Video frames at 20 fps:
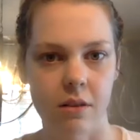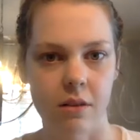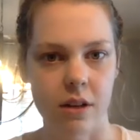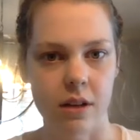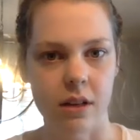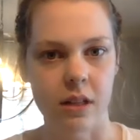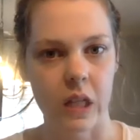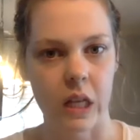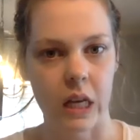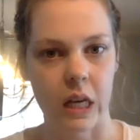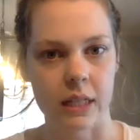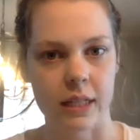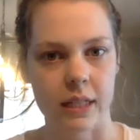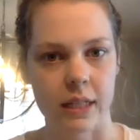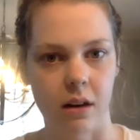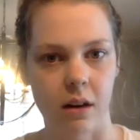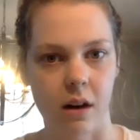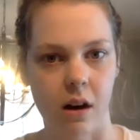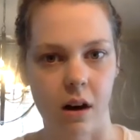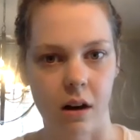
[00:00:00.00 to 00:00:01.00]
these things that
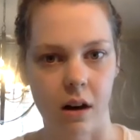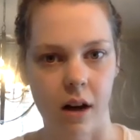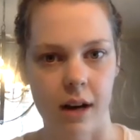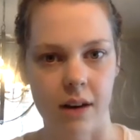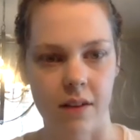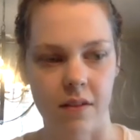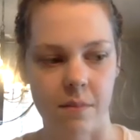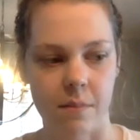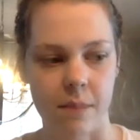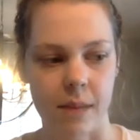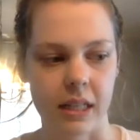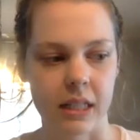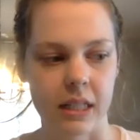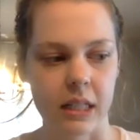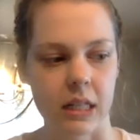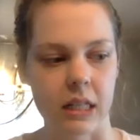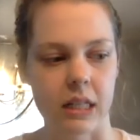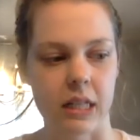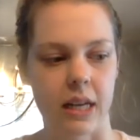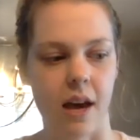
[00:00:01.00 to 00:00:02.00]
are all kind of mixed
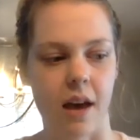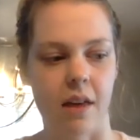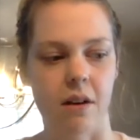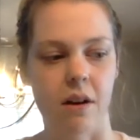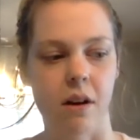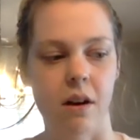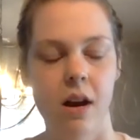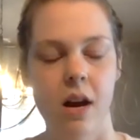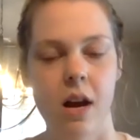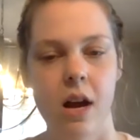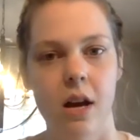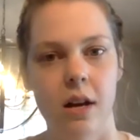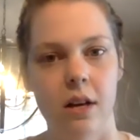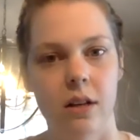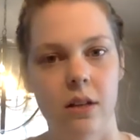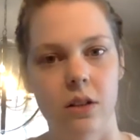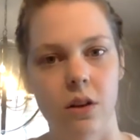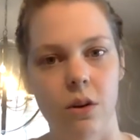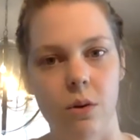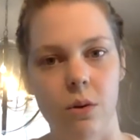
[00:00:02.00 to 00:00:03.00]
in together.
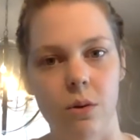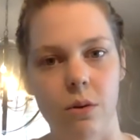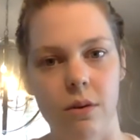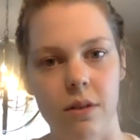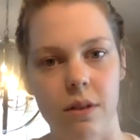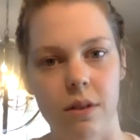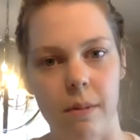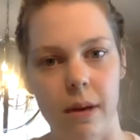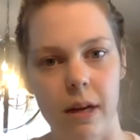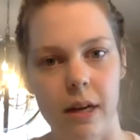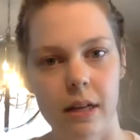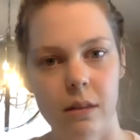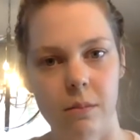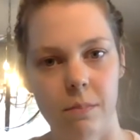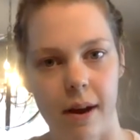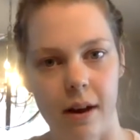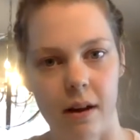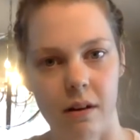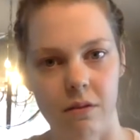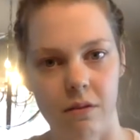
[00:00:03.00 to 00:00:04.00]
So the biggest
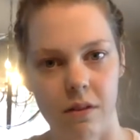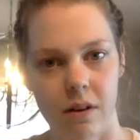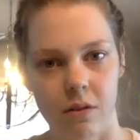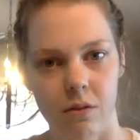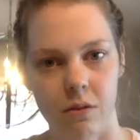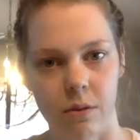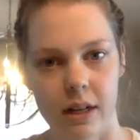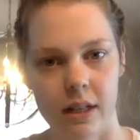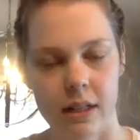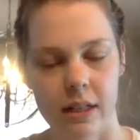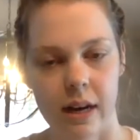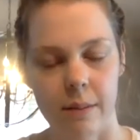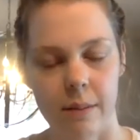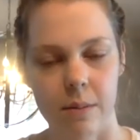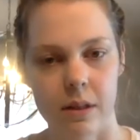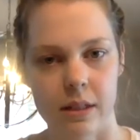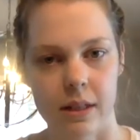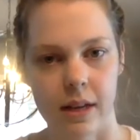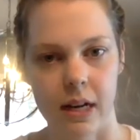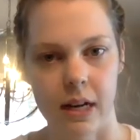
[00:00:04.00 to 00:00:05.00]
benefit of WhatsApp
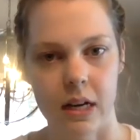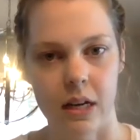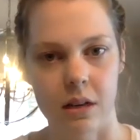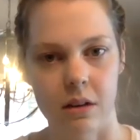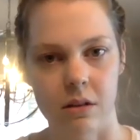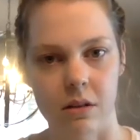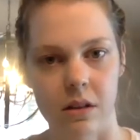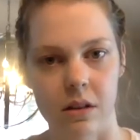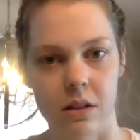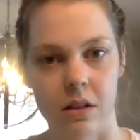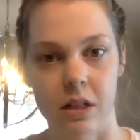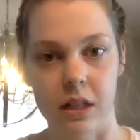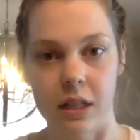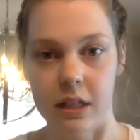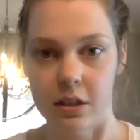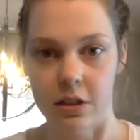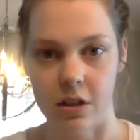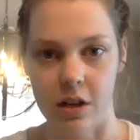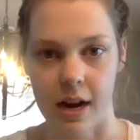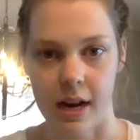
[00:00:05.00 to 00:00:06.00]
is that it uses your
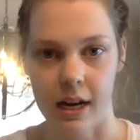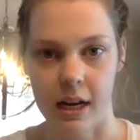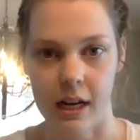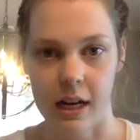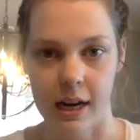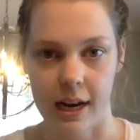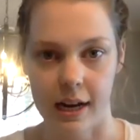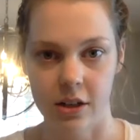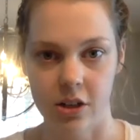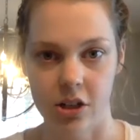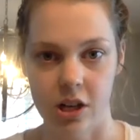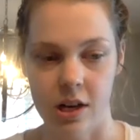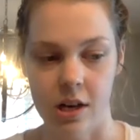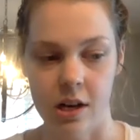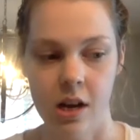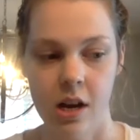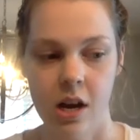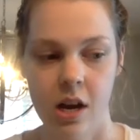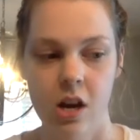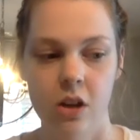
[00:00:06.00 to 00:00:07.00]
internet
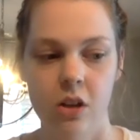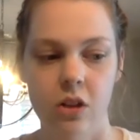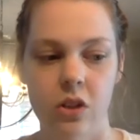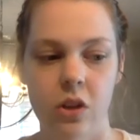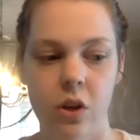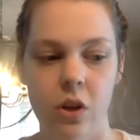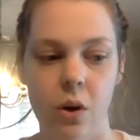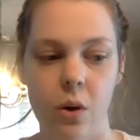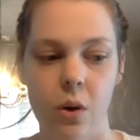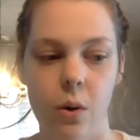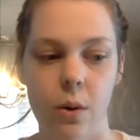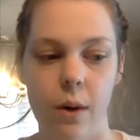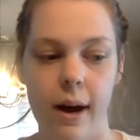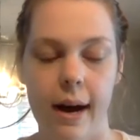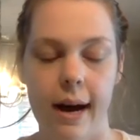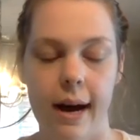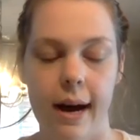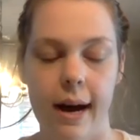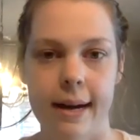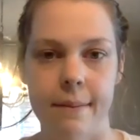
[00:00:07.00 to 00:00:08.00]
connection. So
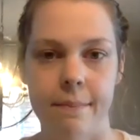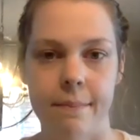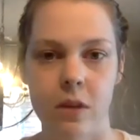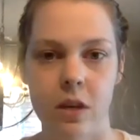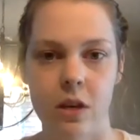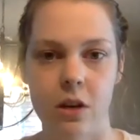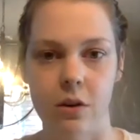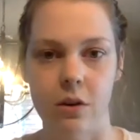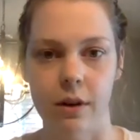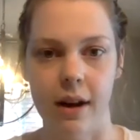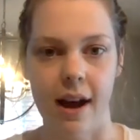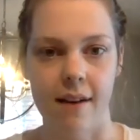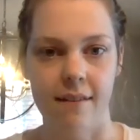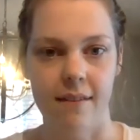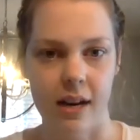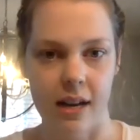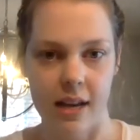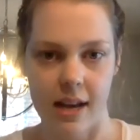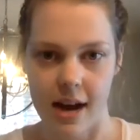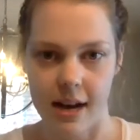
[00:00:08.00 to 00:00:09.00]
you don't have
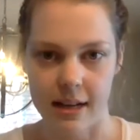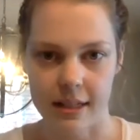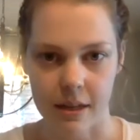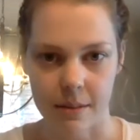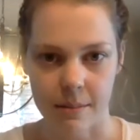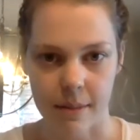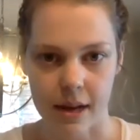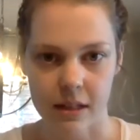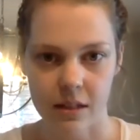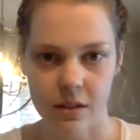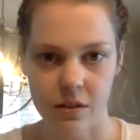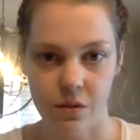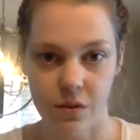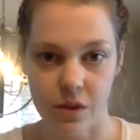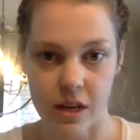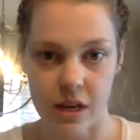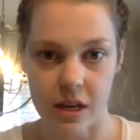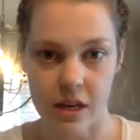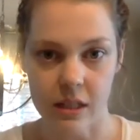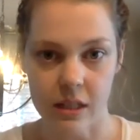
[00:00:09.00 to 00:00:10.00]
any SMS
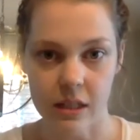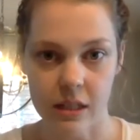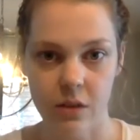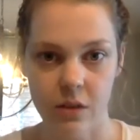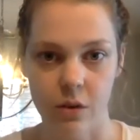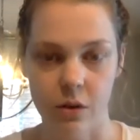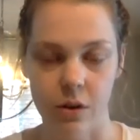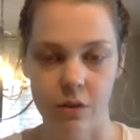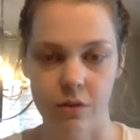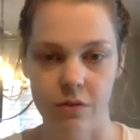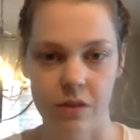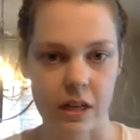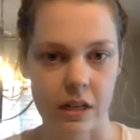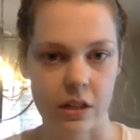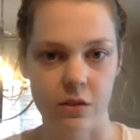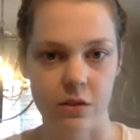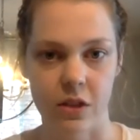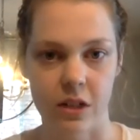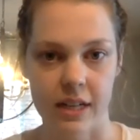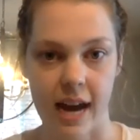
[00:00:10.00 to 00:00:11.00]
fees or
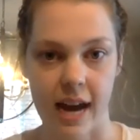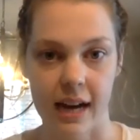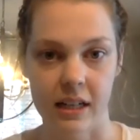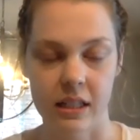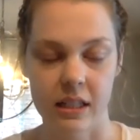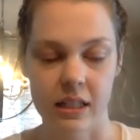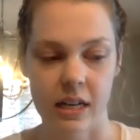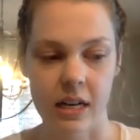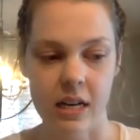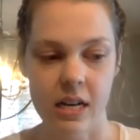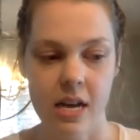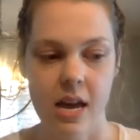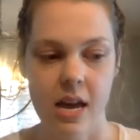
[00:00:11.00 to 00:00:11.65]
fees for texting.